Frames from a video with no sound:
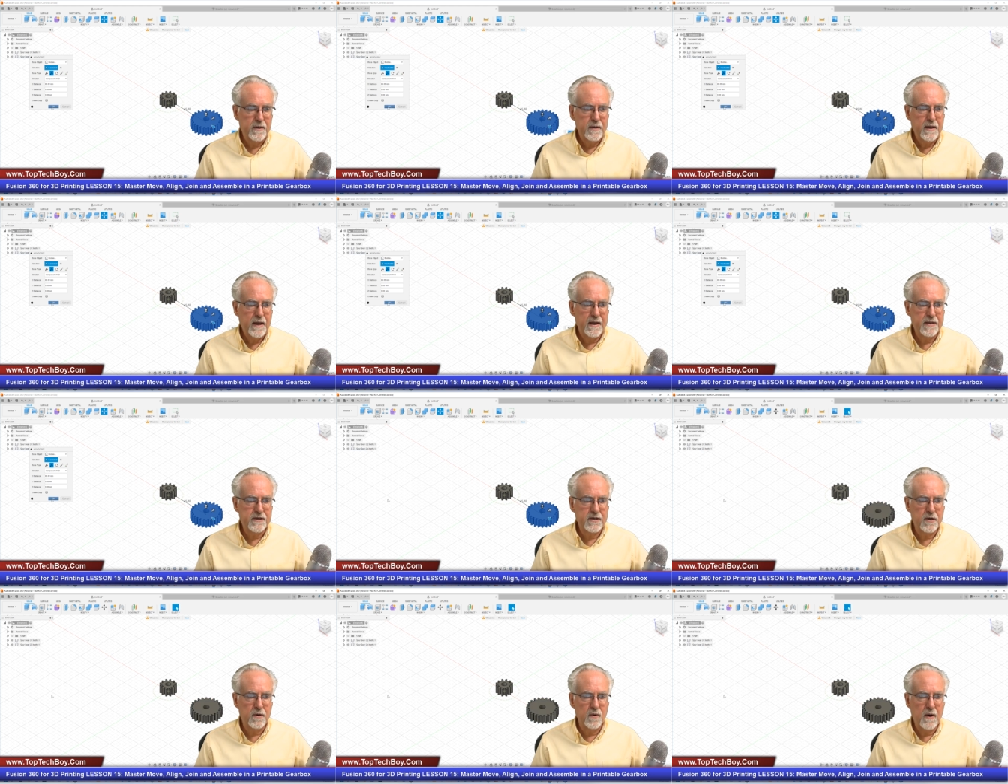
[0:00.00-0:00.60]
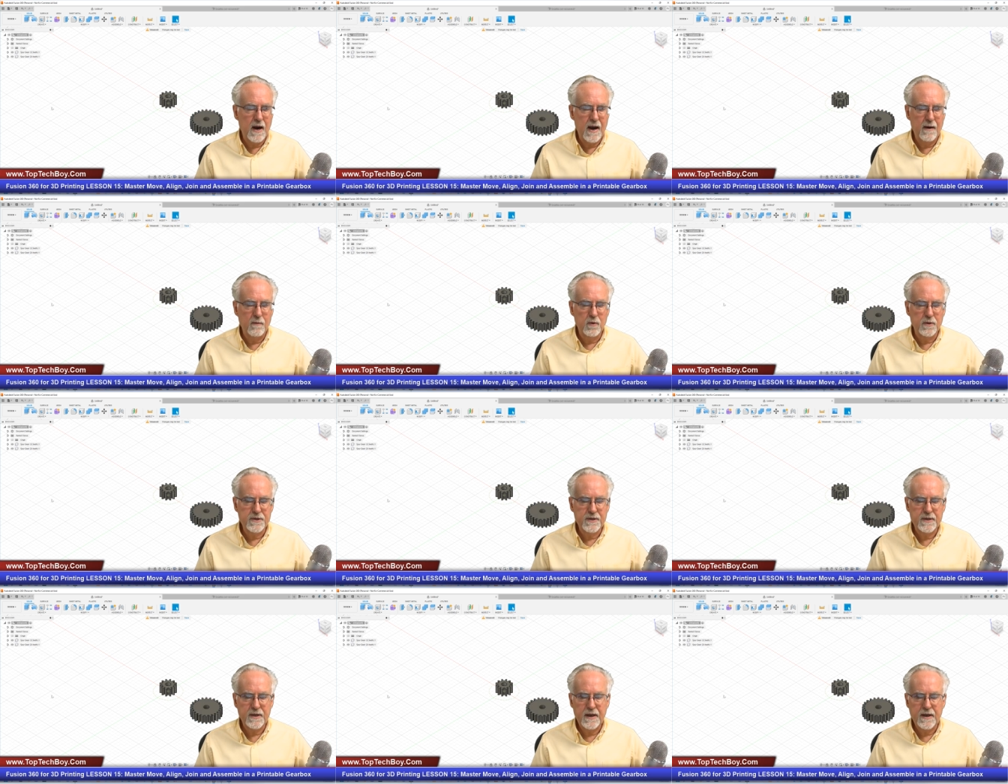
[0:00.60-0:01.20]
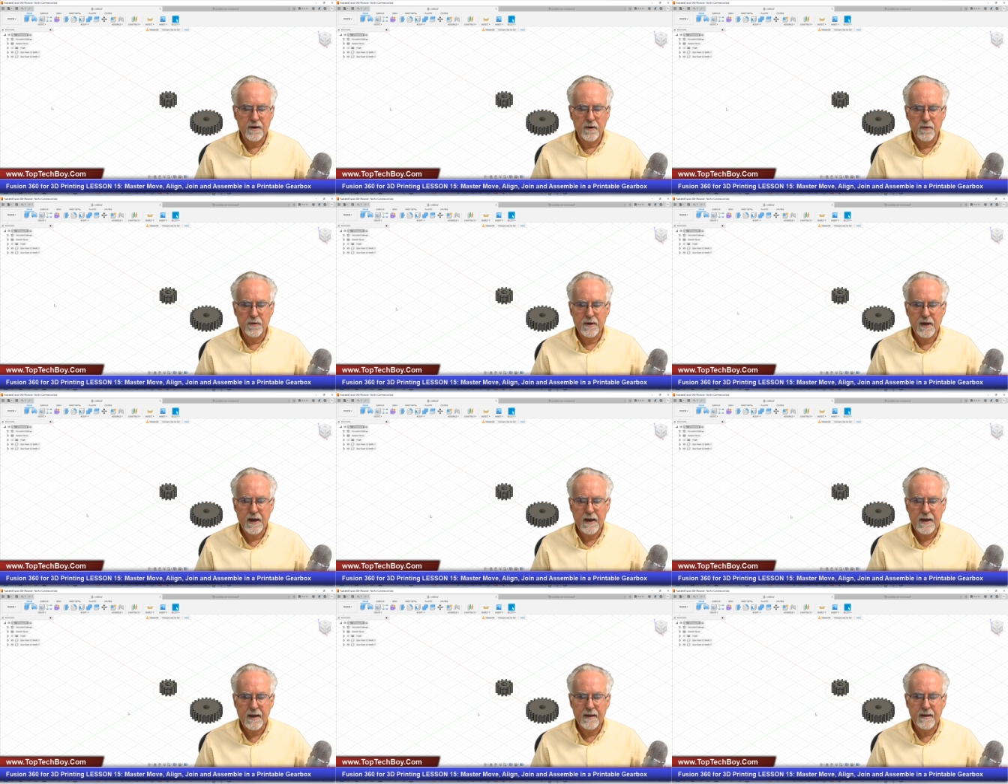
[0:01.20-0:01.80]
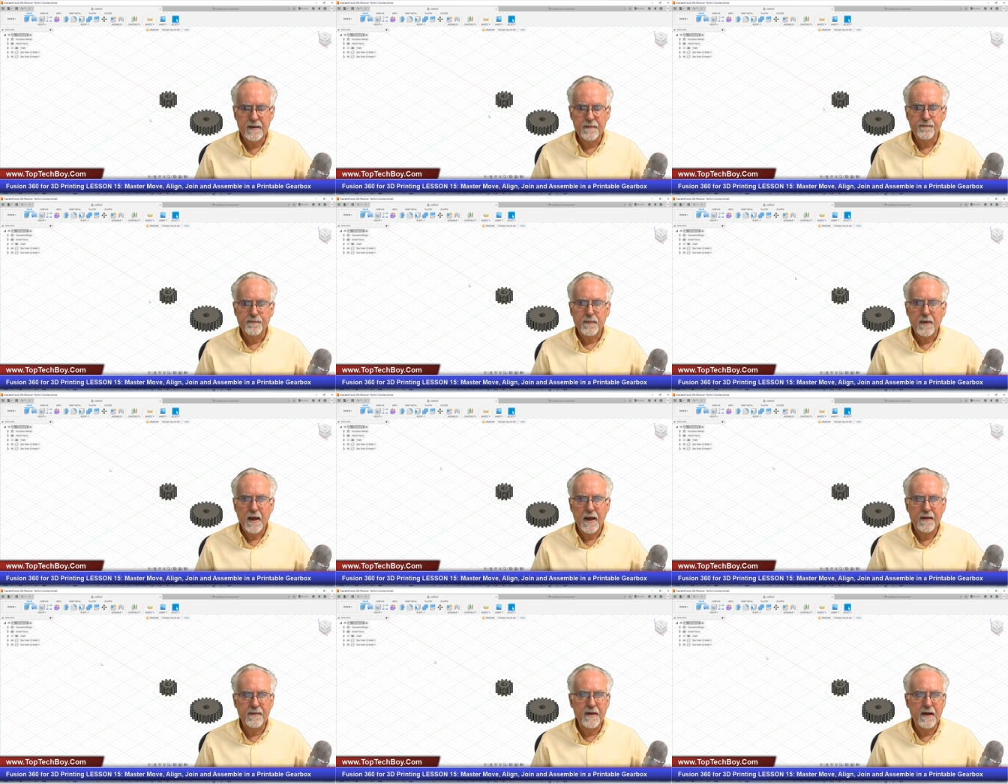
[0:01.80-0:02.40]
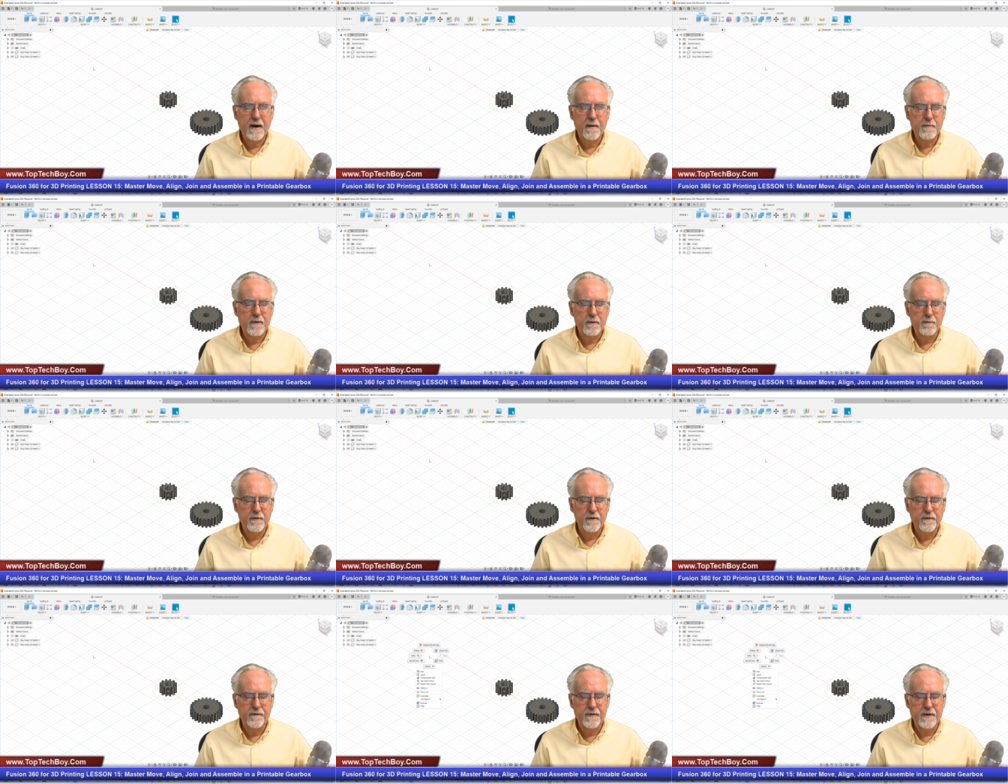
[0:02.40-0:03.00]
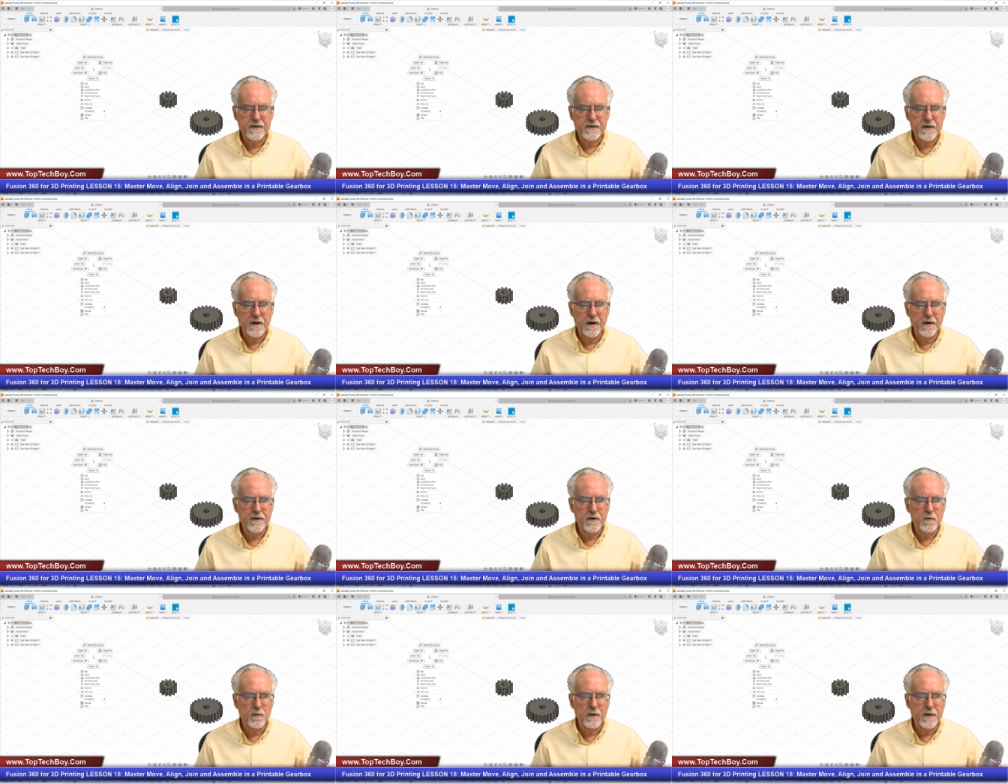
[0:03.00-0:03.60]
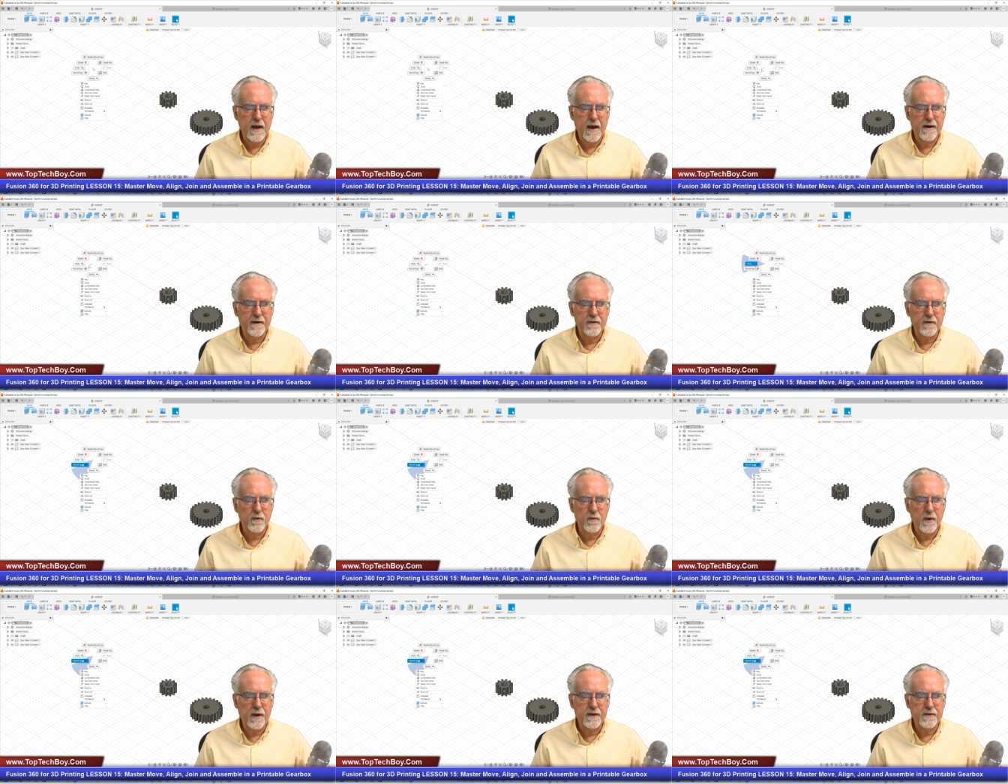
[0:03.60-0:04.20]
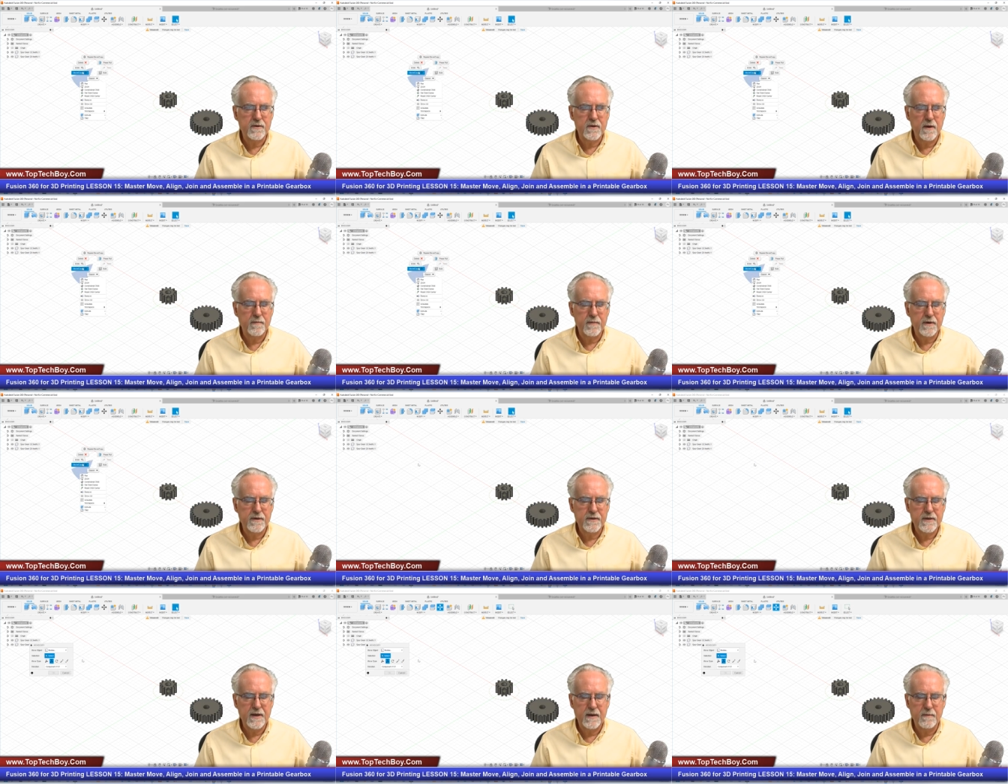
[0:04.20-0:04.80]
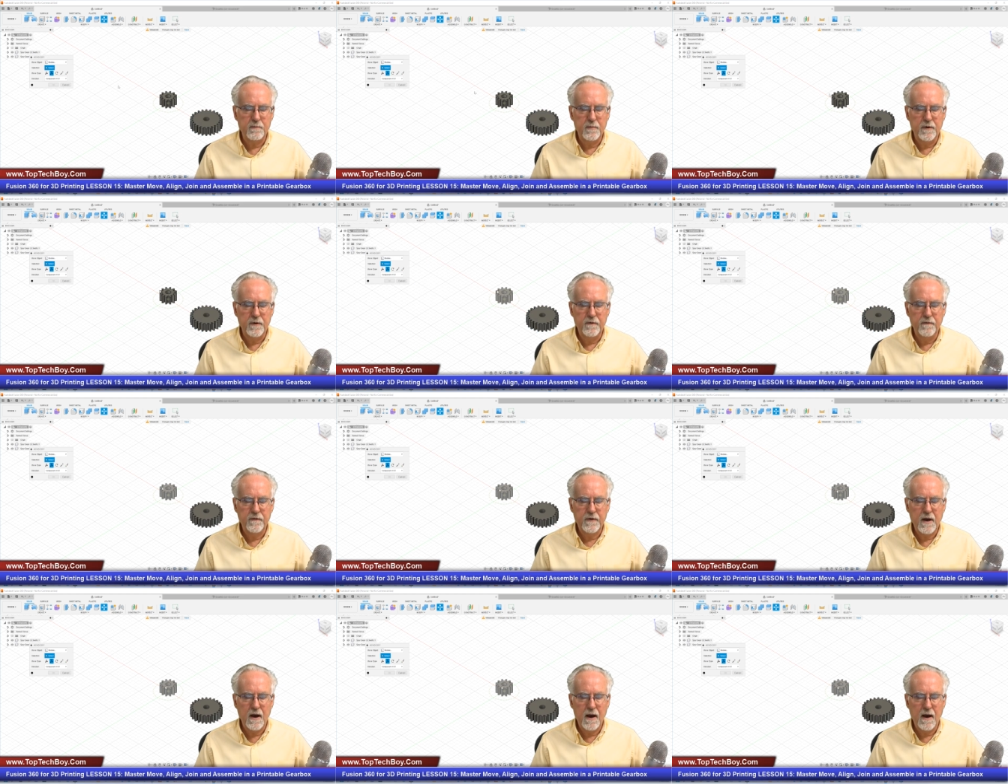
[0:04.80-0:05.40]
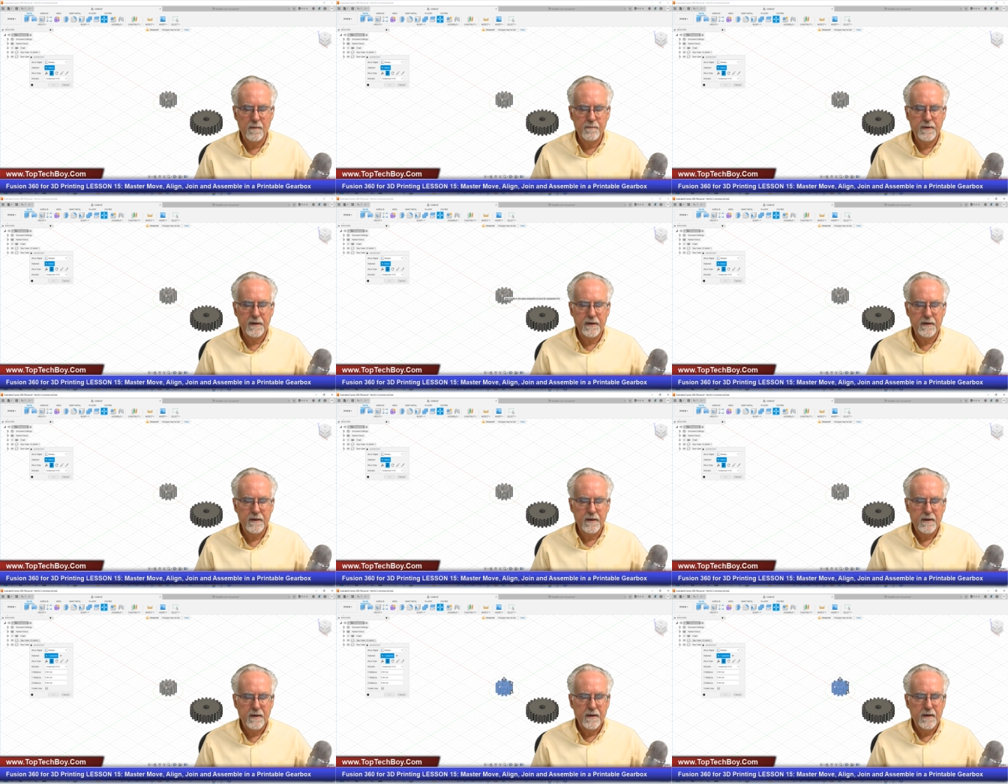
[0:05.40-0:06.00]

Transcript: And so I will say, okay. And then I'm going to move this other one out of the way. So I'm going to say, move copy.